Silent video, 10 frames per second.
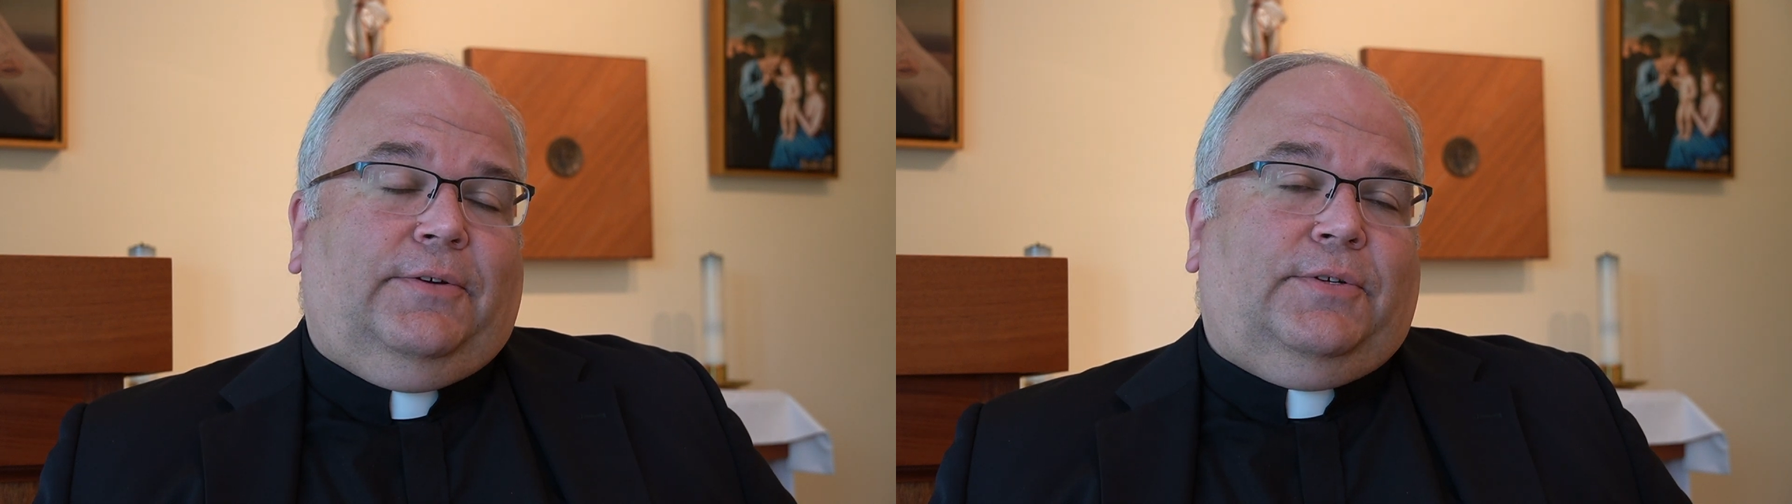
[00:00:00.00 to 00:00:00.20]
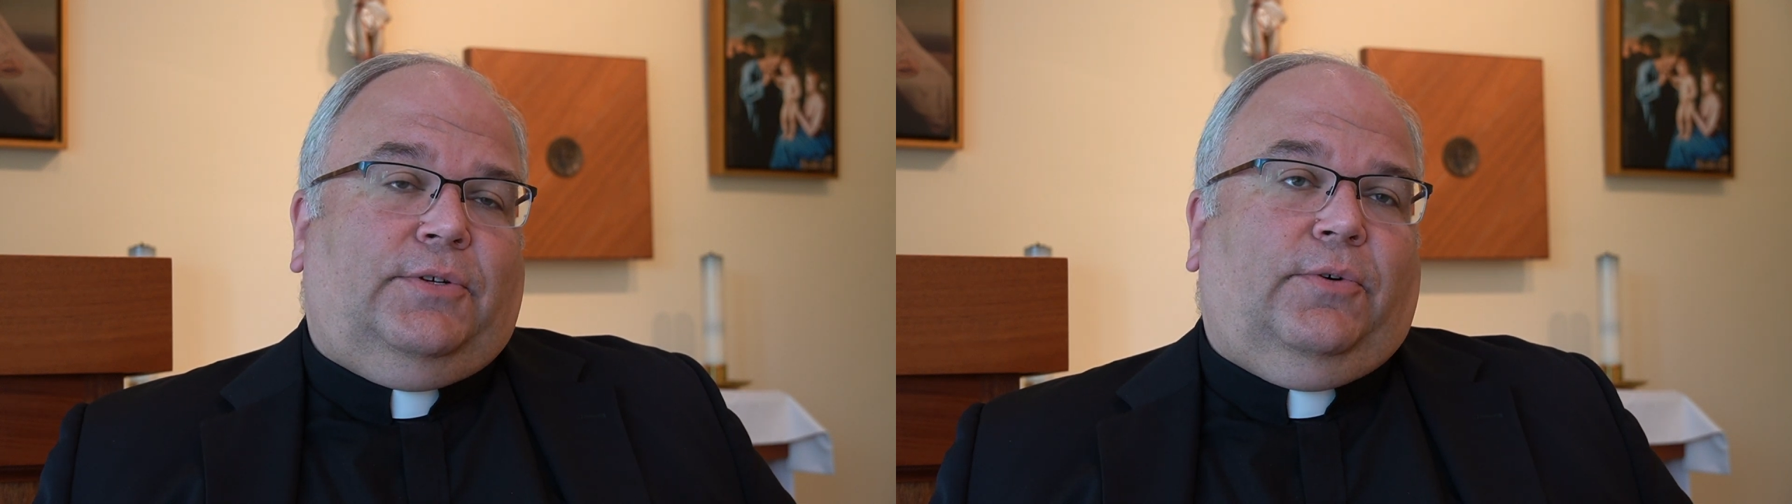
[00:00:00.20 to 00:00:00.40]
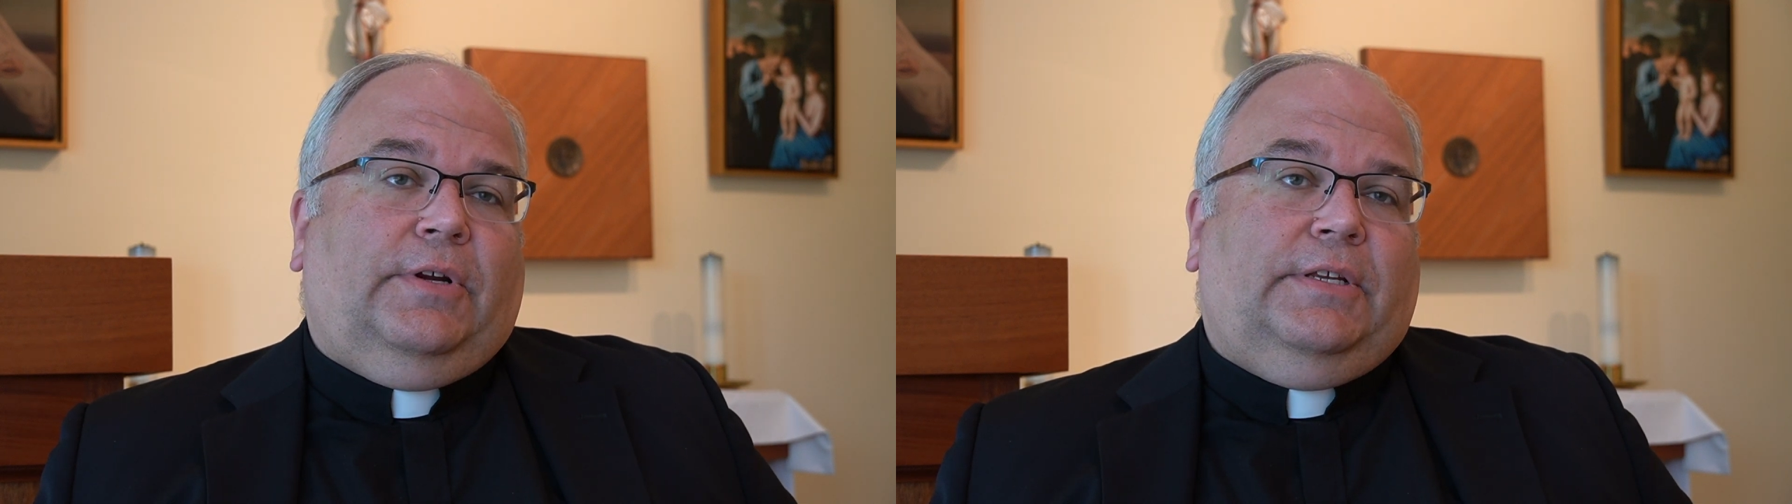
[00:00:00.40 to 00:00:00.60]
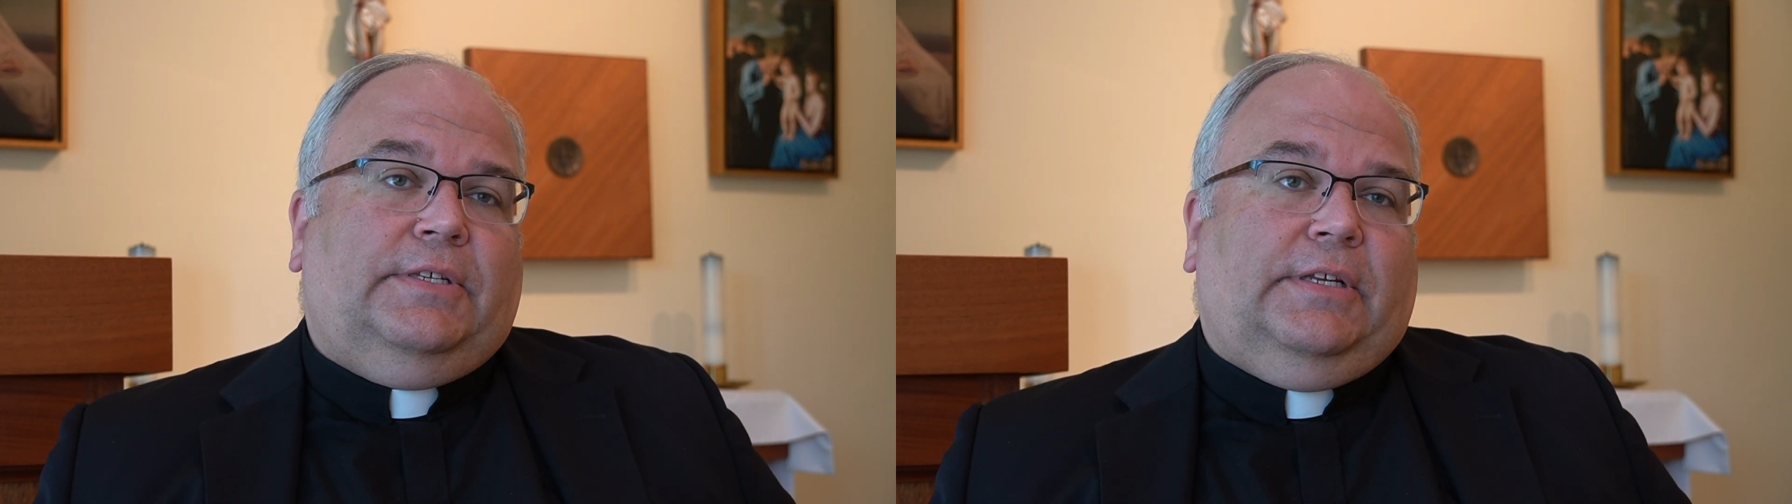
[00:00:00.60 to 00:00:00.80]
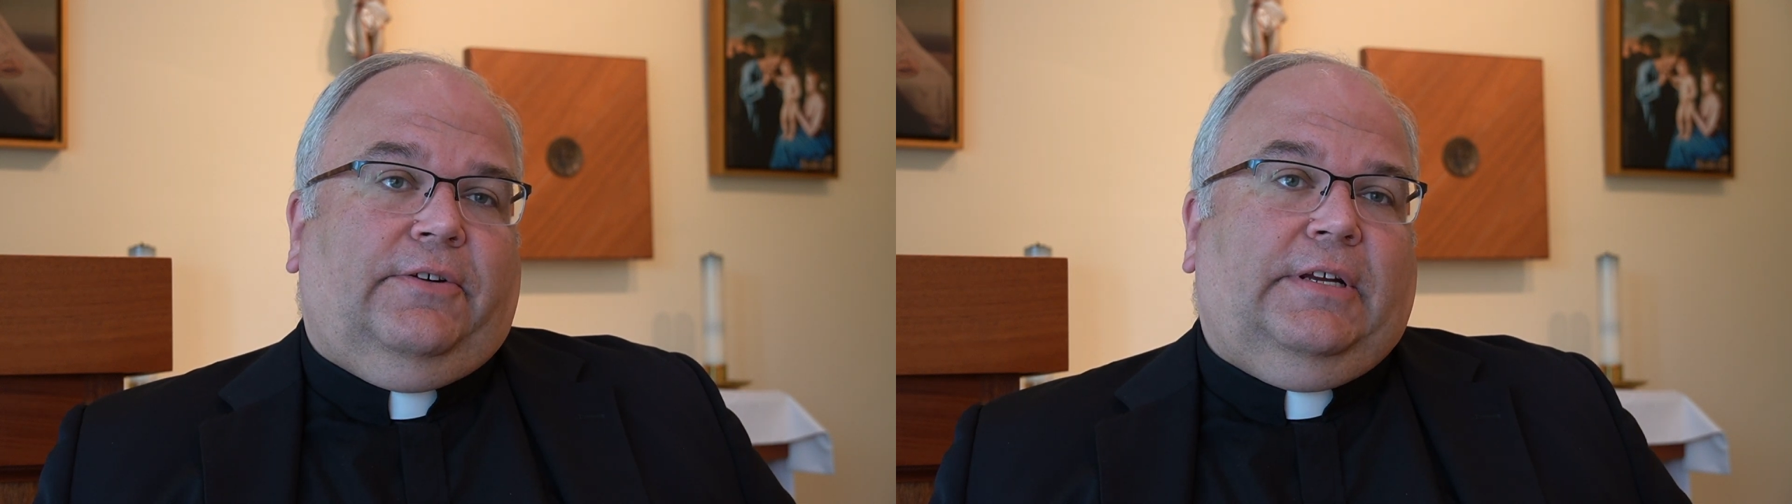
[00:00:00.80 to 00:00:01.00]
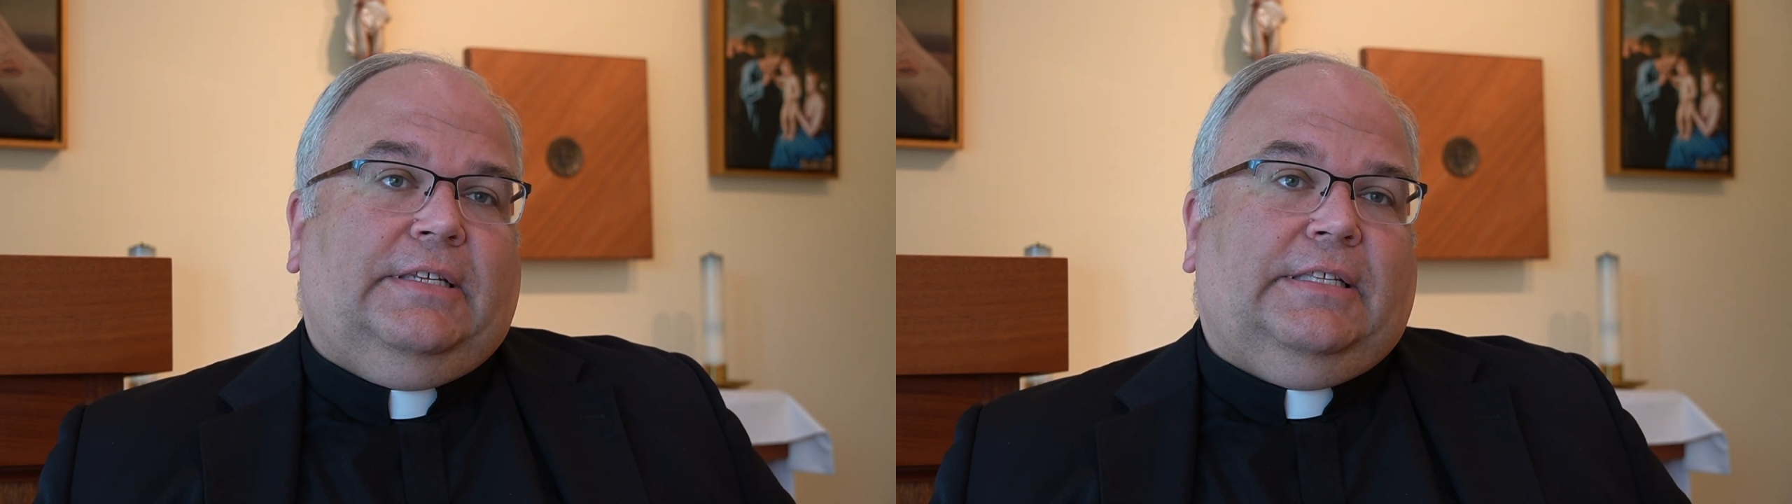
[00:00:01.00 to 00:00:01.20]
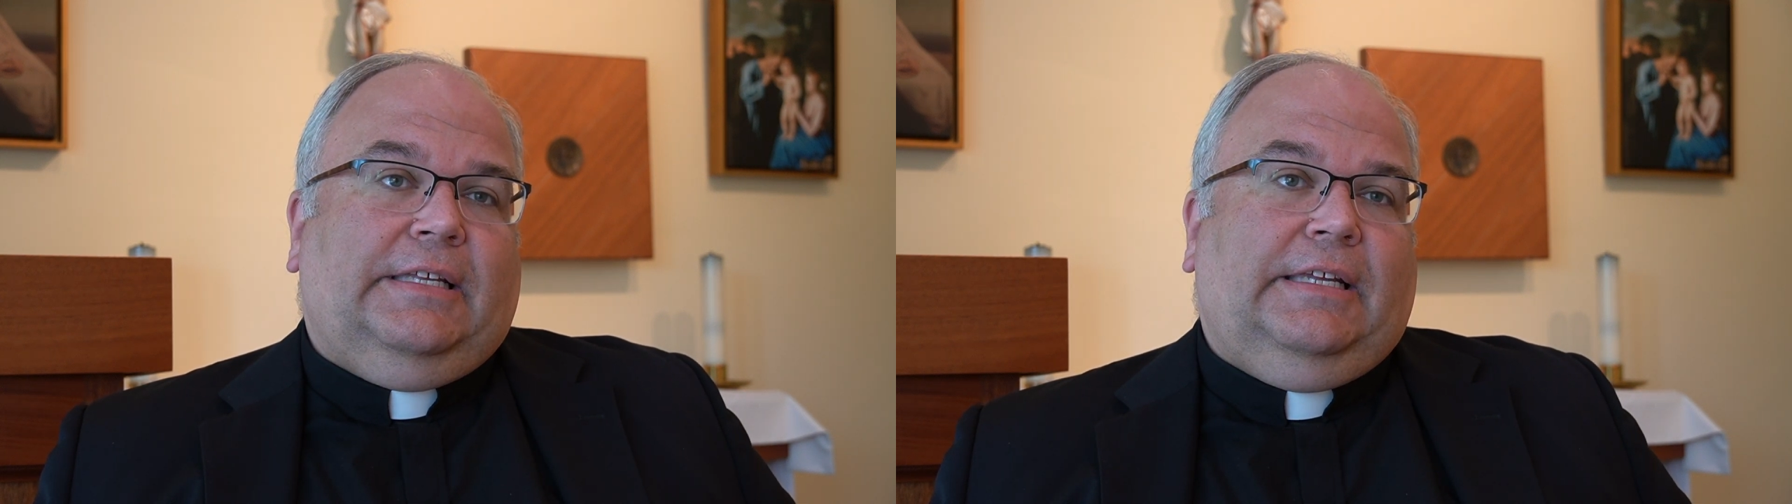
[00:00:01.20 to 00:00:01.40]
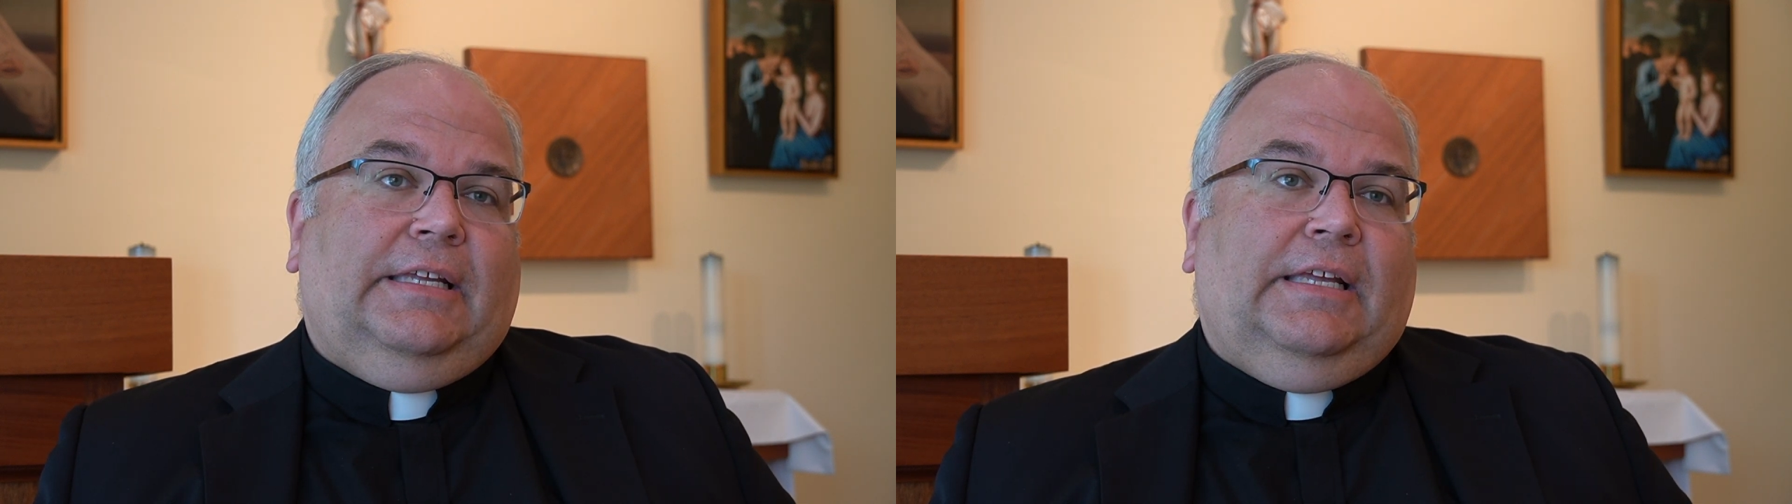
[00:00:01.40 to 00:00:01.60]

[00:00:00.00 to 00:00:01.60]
story seriously,